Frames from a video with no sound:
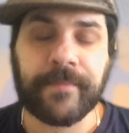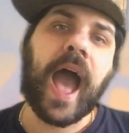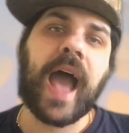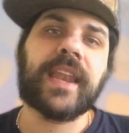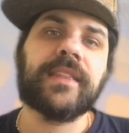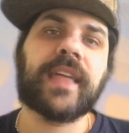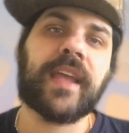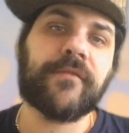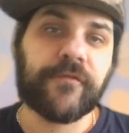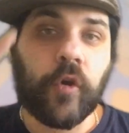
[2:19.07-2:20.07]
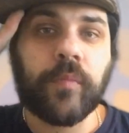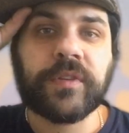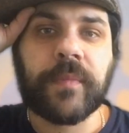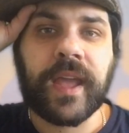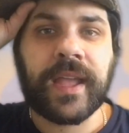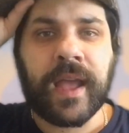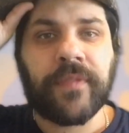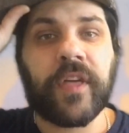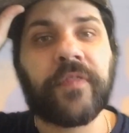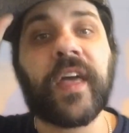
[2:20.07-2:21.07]
and they informed me
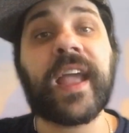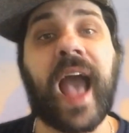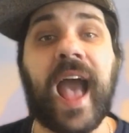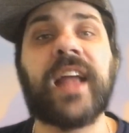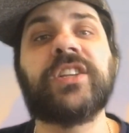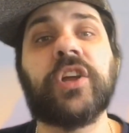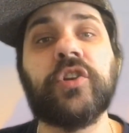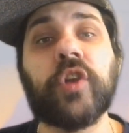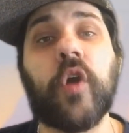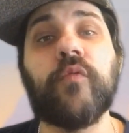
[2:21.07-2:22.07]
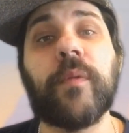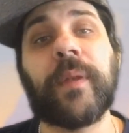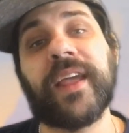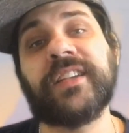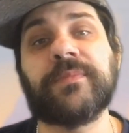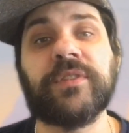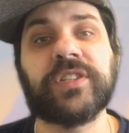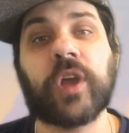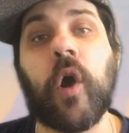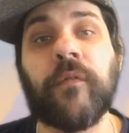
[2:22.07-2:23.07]
that they had no replacements
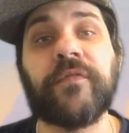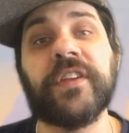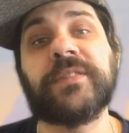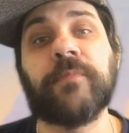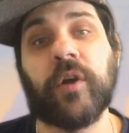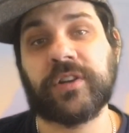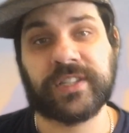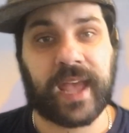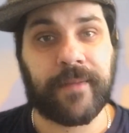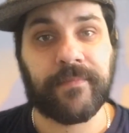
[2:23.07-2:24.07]
of this box set.